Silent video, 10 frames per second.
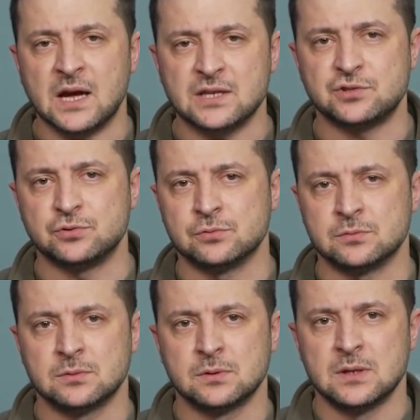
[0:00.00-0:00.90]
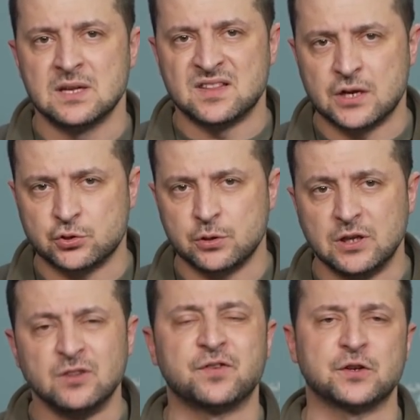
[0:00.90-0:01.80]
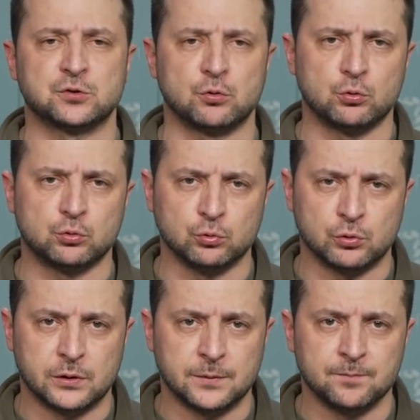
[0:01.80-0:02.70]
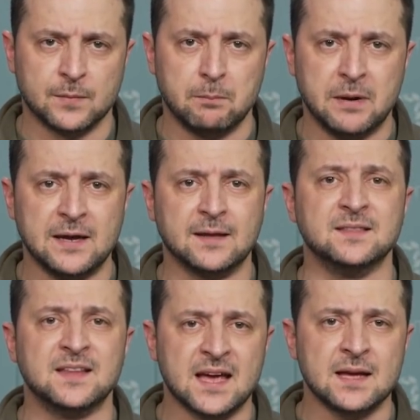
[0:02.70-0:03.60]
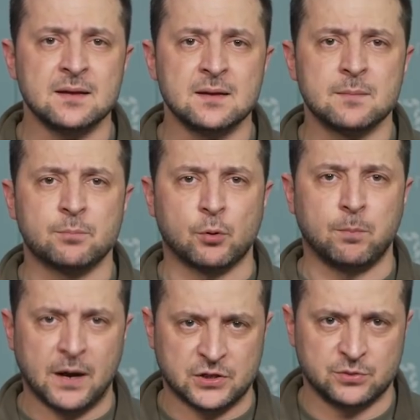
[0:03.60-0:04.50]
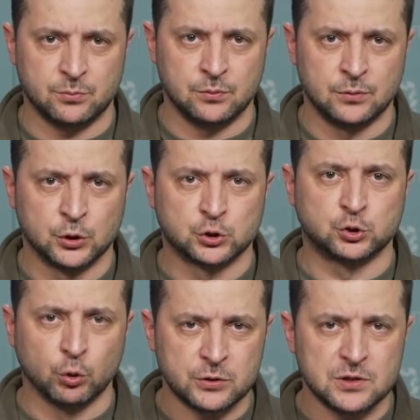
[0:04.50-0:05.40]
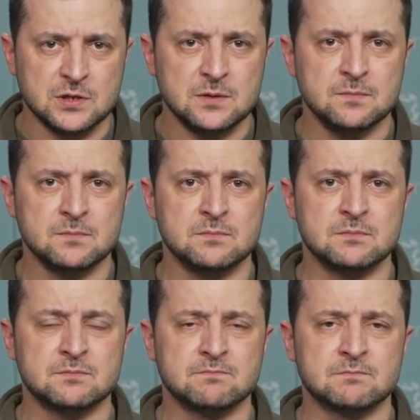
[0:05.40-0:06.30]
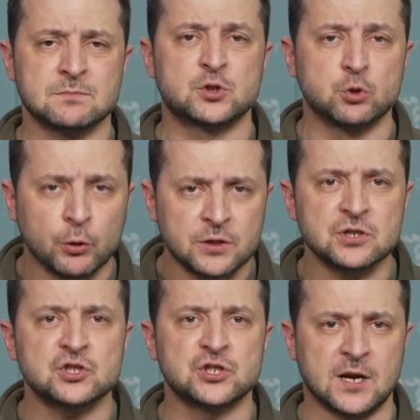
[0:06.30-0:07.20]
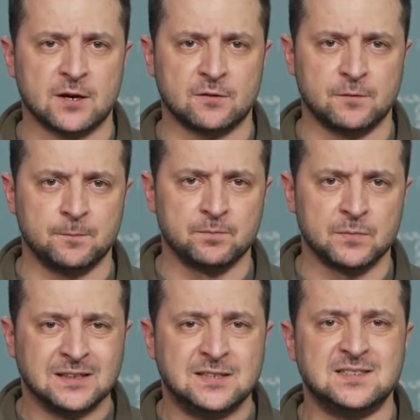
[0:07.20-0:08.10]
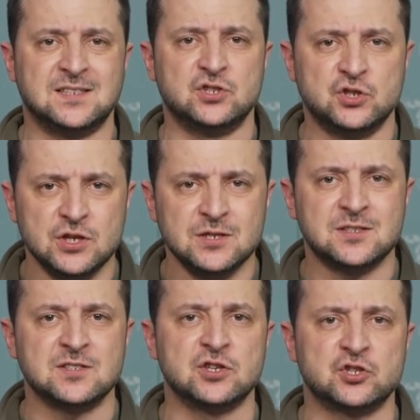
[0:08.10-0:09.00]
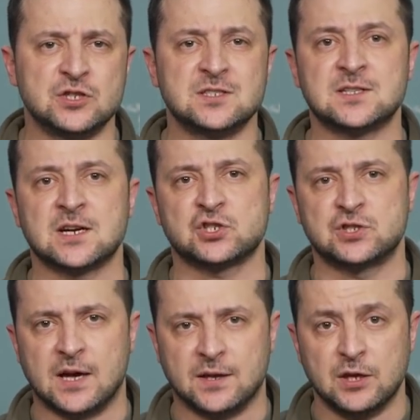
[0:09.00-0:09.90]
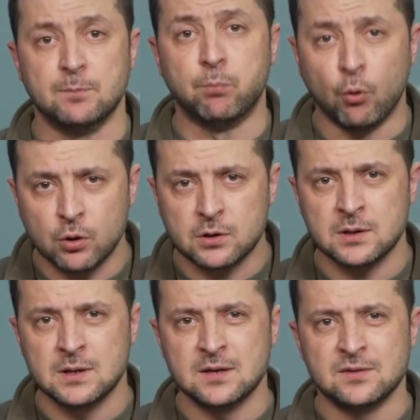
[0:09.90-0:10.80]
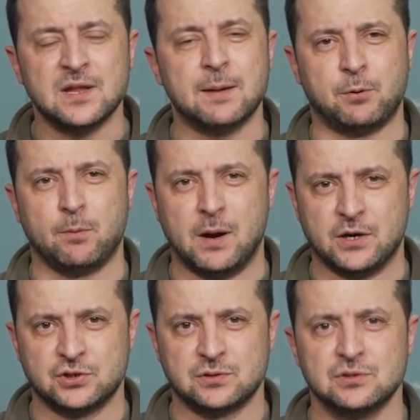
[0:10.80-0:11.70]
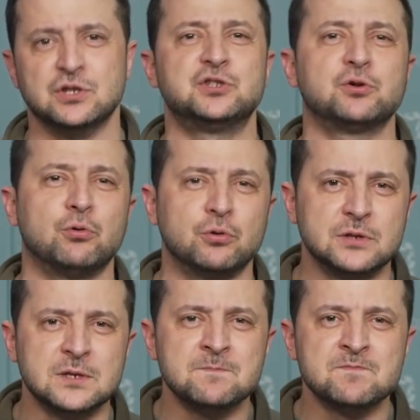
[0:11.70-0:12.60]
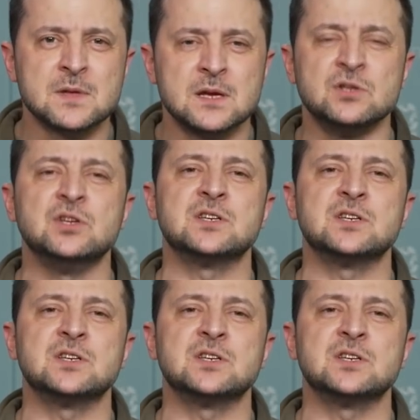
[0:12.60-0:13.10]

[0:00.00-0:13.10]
doesn't seem enough of what they have already done. They are not enough of ruined destinies and mutilated lives. They want to kill more. Russia has officially announced the shelling of our territory for tomorrow, of our